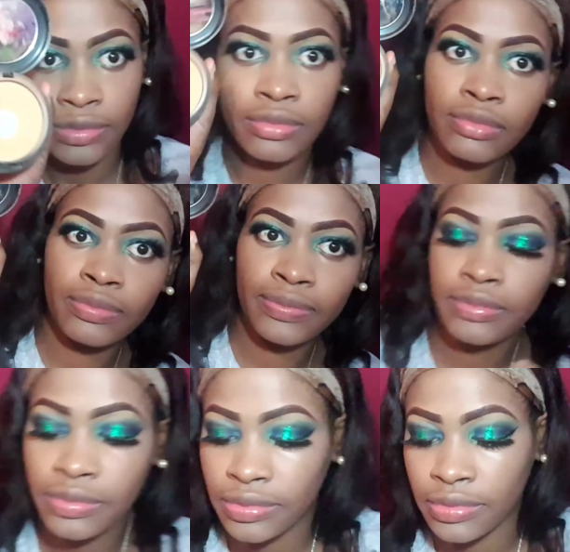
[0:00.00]
Gonna go
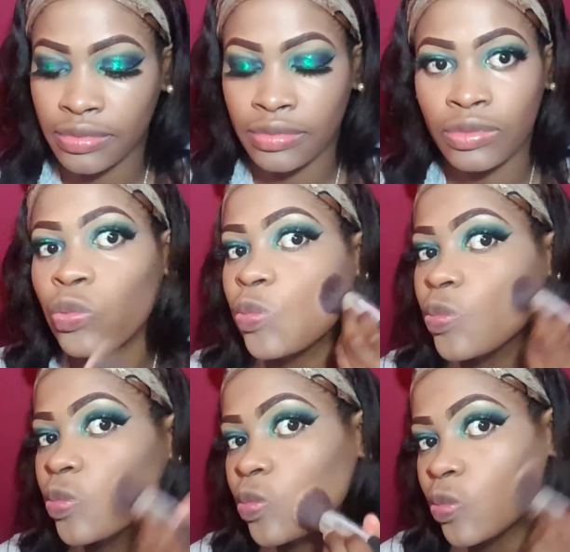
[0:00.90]
in with my flat
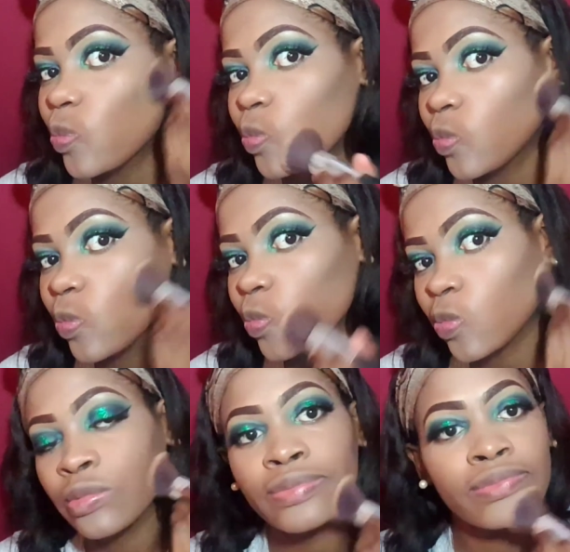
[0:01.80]
foundation brush I
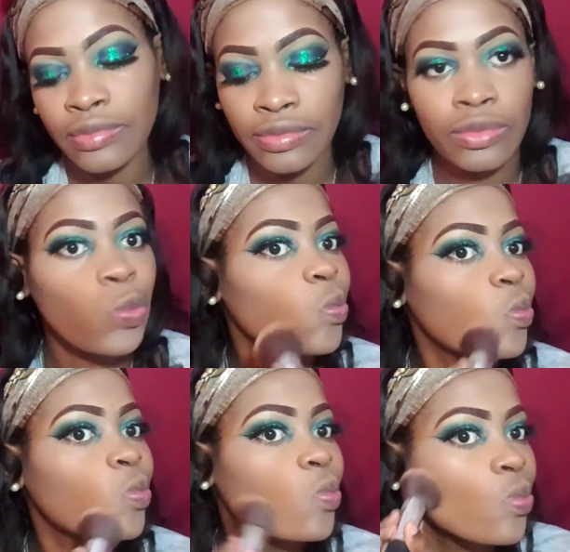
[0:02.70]
used earlier
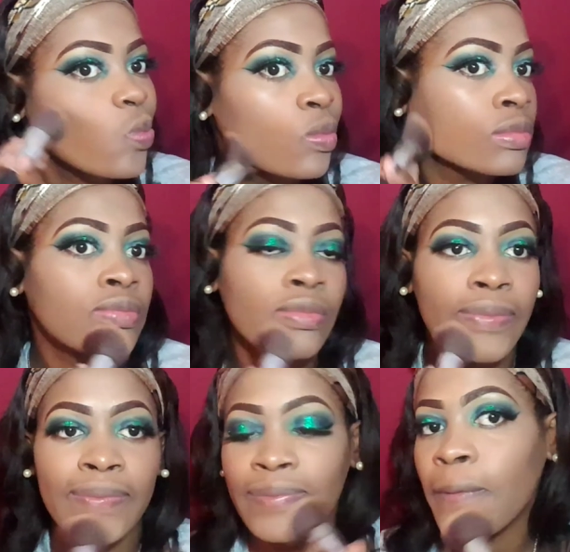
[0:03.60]
with the
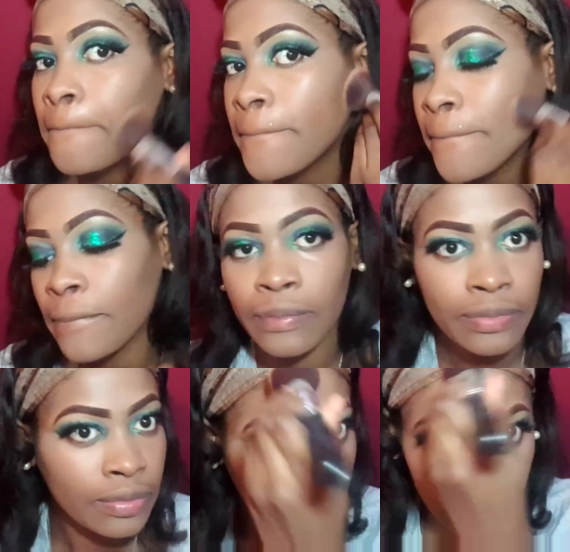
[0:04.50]
MAC Studio Fix
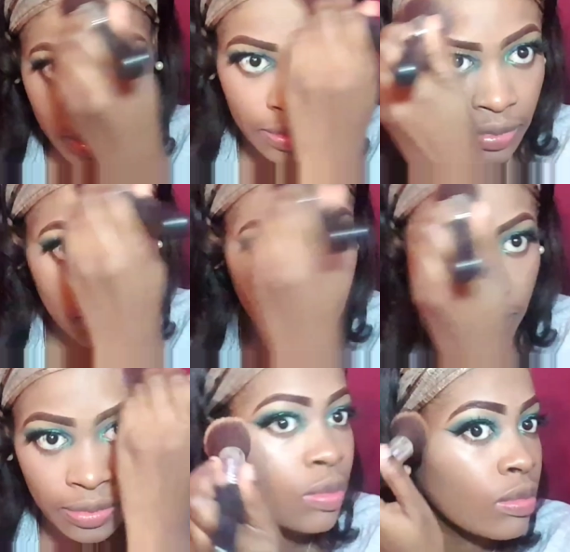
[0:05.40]
in NC50,
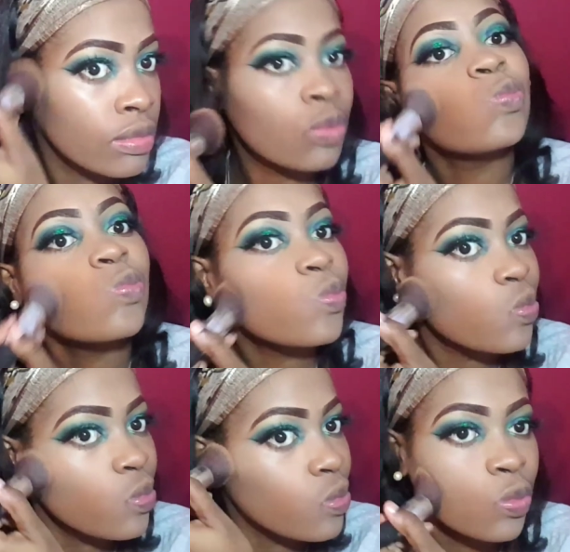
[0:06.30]
which is my
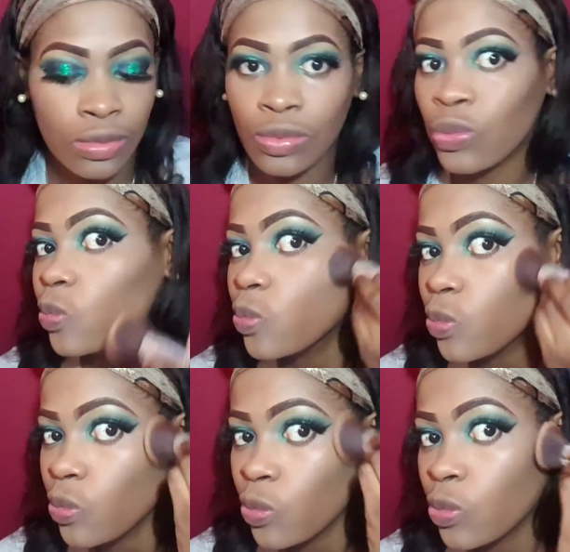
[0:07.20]
perfect shade, and I'm
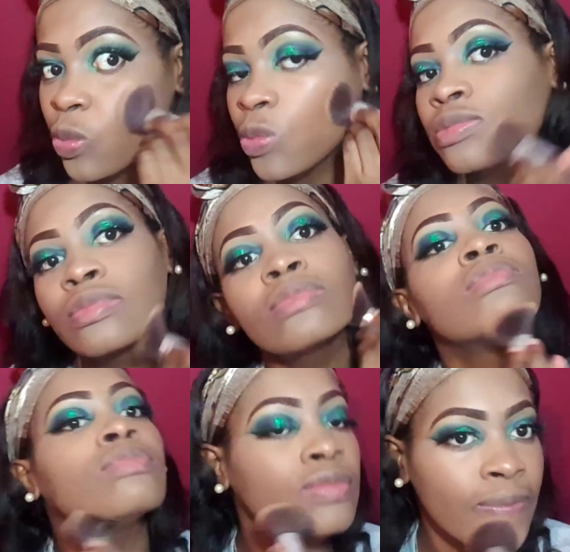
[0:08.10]
doing that to blend
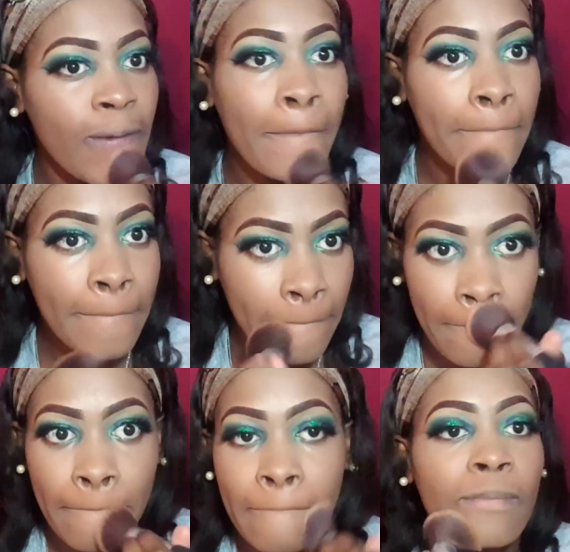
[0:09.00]
out the areas that I
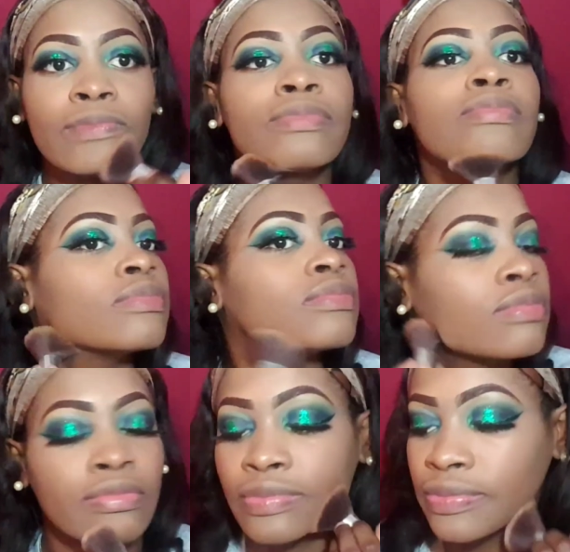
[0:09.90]
did not highlight.